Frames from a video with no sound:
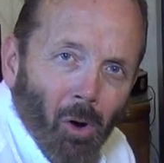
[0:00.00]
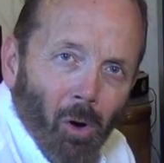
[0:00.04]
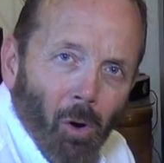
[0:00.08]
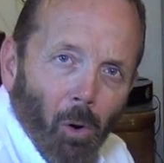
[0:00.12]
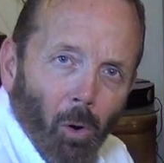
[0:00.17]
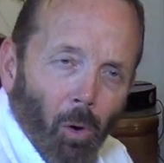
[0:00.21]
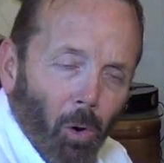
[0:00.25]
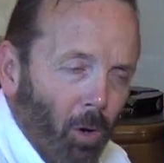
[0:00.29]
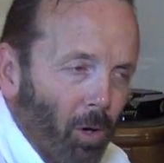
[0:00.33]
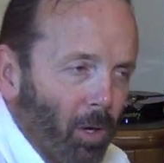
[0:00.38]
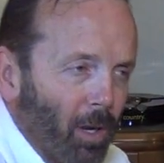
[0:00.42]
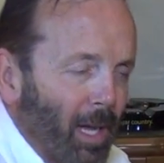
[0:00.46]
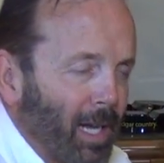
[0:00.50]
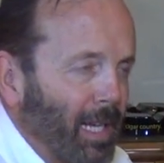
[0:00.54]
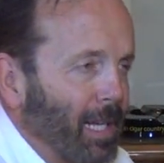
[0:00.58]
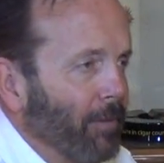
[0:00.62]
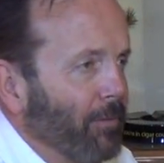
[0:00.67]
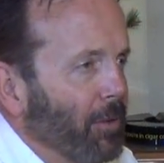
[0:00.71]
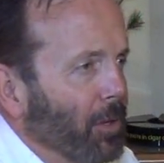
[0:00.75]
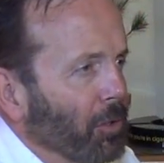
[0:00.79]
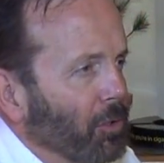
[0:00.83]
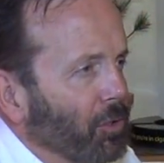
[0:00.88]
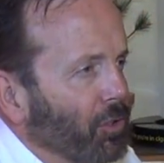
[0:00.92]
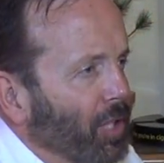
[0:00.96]
Or like
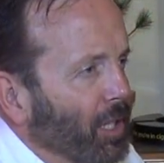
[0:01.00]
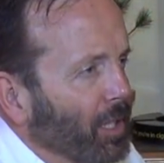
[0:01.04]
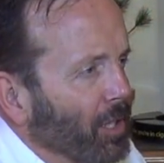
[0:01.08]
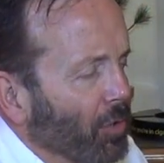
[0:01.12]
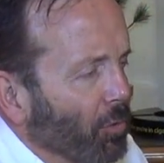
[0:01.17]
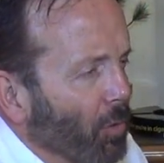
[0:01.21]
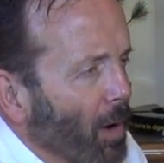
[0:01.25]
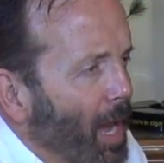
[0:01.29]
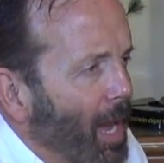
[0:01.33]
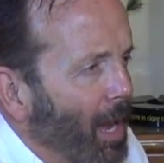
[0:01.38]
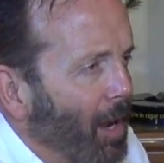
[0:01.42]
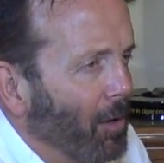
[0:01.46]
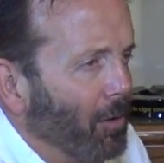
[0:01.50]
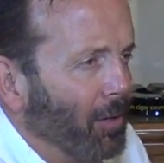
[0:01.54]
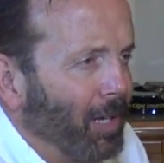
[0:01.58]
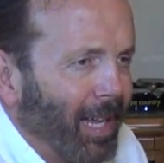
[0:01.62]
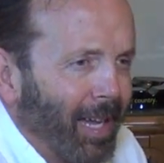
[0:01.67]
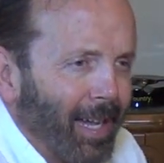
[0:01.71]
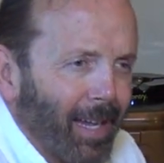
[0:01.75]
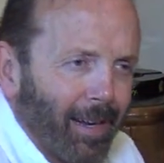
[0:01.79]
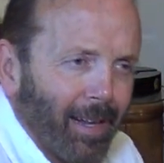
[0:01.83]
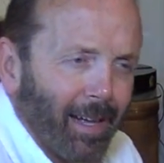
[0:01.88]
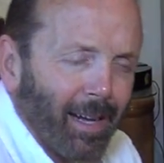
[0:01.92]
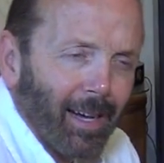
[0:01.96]
if you're sitting around
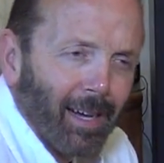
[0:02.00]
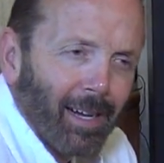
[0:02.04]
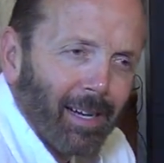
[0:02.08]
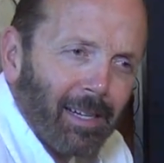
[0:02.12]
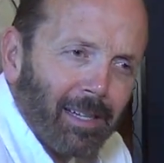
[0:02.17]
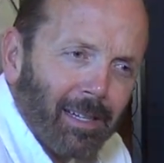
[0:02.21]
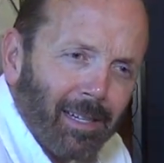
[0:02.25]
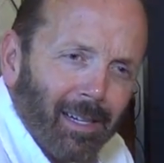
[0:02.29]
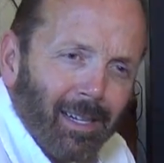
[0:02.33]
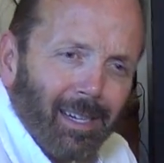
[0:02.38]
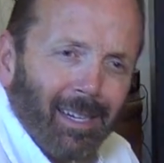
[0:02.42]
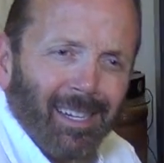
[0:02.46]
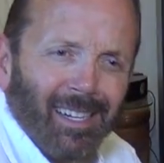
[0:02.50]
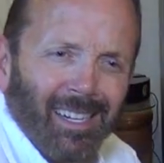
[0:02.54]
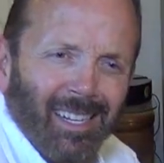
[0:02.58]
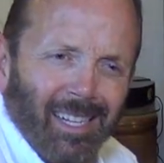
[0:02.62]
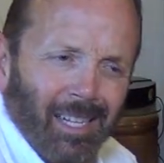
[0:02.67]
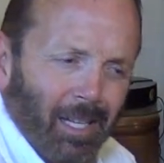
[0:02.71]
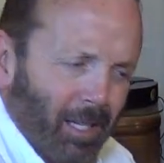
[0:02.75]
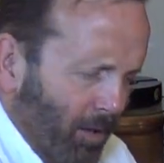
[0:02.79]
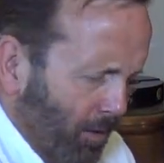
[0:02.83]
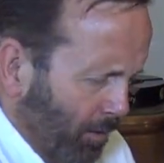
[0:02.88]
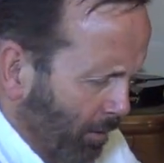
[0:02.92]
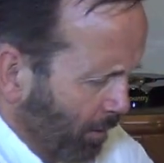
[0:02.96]
and uh,
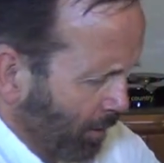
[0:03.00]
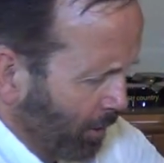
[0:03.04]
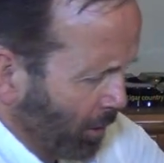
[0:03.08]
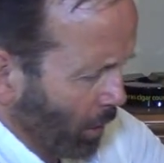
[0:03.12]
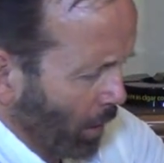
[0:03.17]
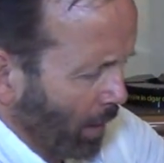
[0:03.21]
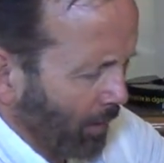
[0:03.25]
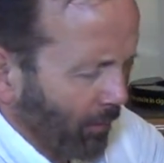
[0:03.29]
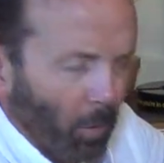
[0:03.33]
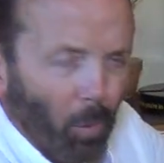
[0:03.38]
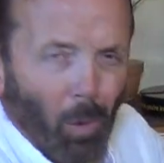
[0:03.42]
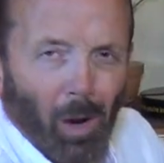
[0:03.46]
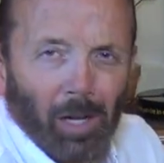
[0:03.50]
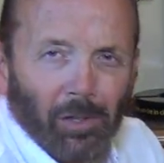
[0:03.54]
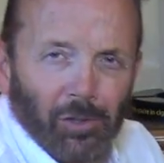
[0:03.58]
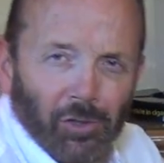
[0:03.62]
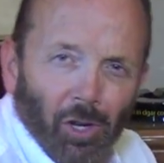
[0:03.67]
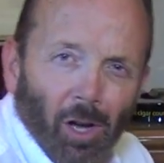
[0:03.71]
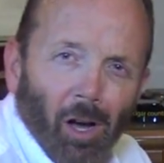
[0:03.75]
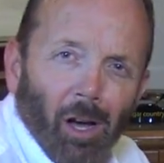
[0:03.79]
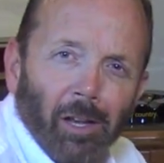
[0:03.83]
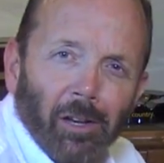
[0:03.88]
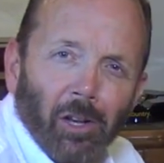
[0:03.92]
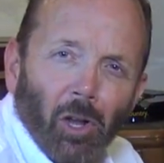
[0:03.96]
you don't have a watch
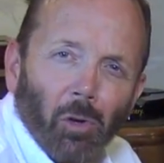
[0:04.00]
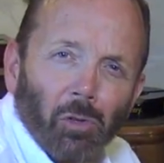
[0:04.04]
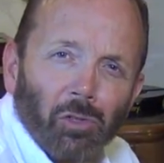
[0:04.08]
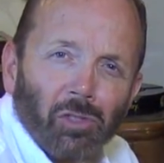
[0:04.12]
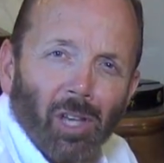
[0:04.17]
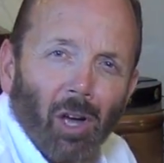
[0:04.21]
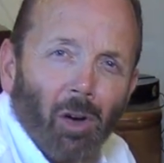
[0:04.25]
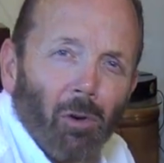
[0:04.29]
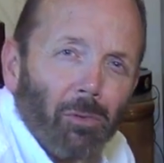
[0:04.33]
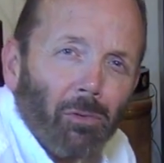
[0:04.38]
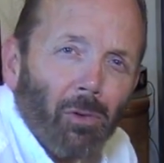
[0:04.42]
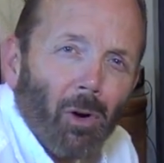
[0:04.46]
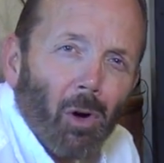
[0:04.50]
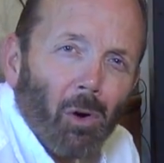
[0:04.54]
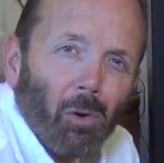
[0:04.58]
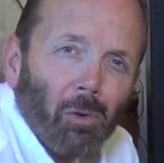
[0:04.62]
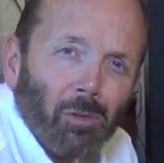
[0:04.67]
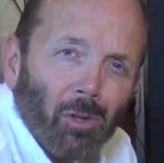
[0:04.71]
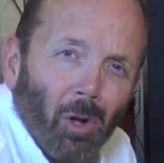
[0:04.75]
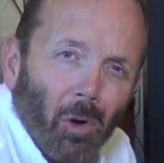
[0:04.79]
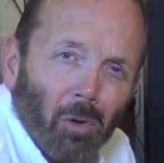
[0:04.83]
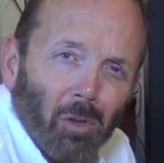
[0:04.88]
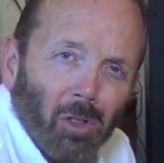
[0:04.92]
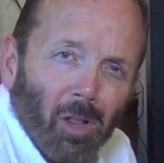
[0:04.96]
on, no cell phone,
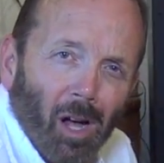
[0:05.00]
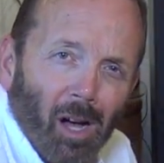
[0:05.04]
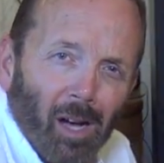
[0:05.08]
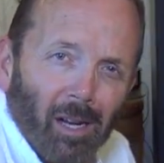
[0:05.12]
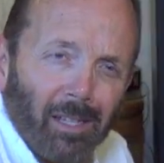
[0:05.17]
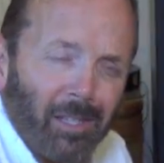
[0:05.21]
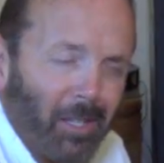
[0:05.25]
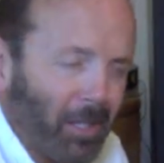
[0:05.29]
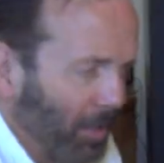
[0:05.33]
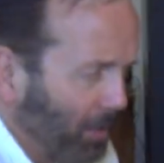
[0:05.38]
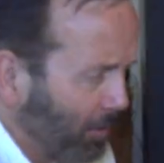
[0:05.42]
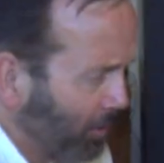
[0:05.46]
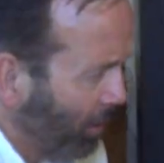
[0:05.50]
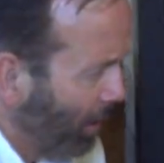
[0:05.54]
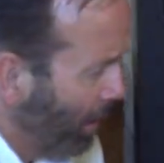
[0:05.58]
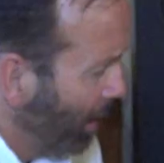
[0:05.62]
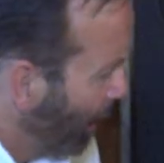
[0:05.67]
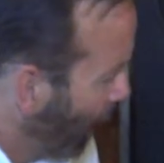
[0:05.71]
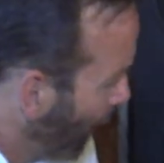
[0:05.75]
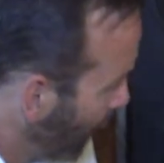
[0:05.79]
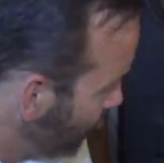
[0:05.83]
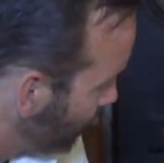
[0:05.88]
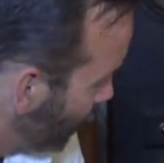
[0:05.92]
no clock, you can say, hey